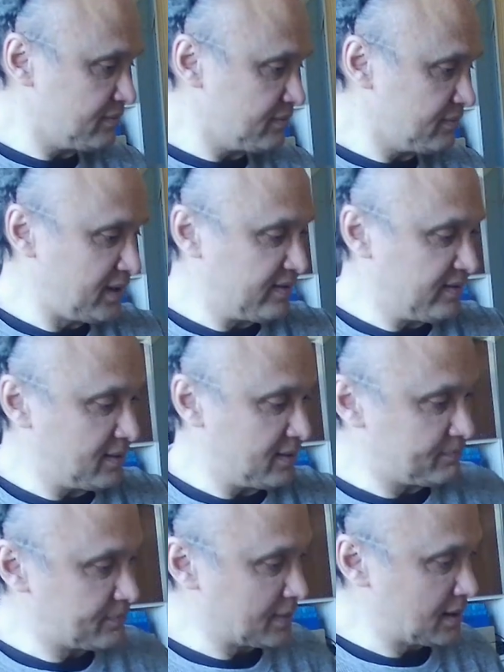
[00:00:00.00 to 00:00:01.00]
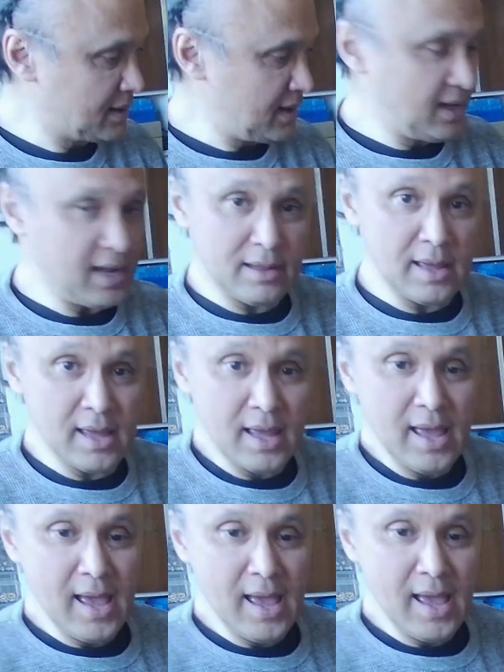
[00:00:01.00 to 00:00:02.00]
But and
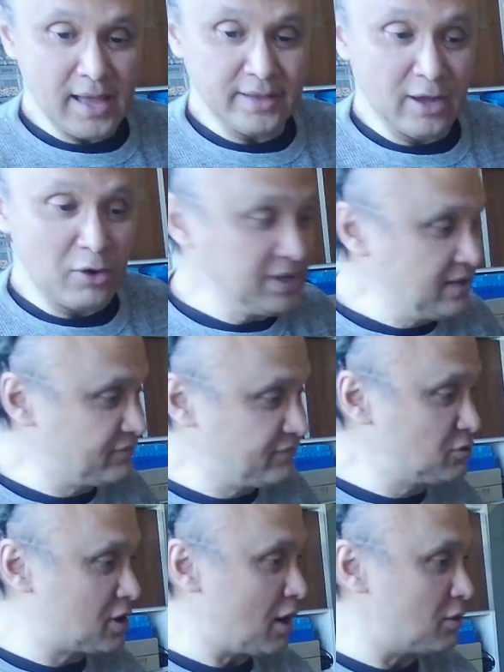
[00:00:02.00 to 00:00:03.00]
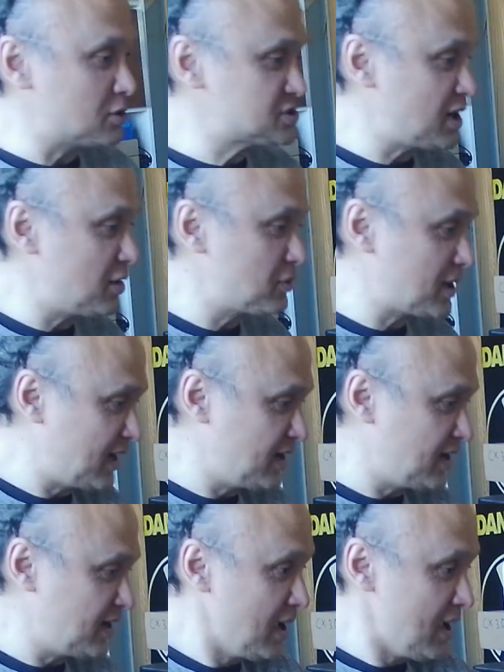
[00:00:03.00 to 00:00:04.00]
I don't even do coke, so can you?
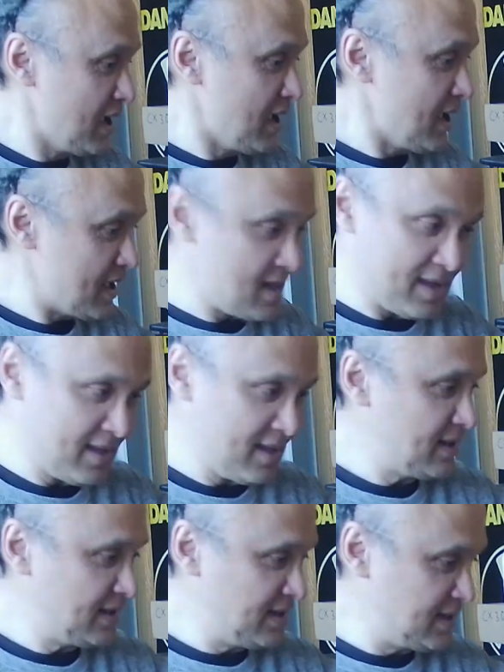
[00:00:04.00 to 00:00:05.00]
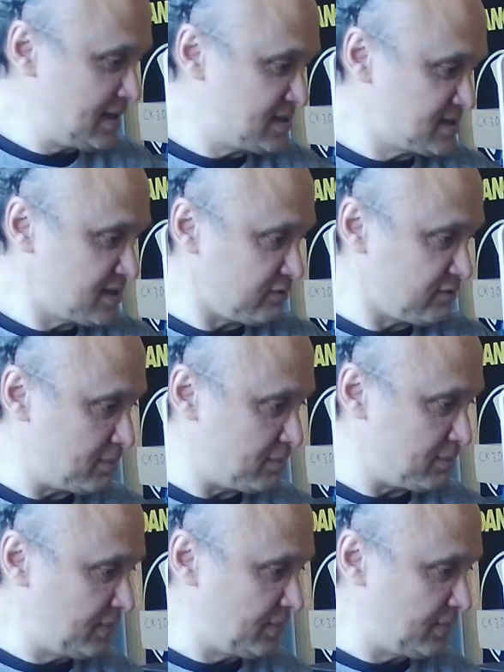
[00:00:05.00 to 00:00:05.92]
It's incredible.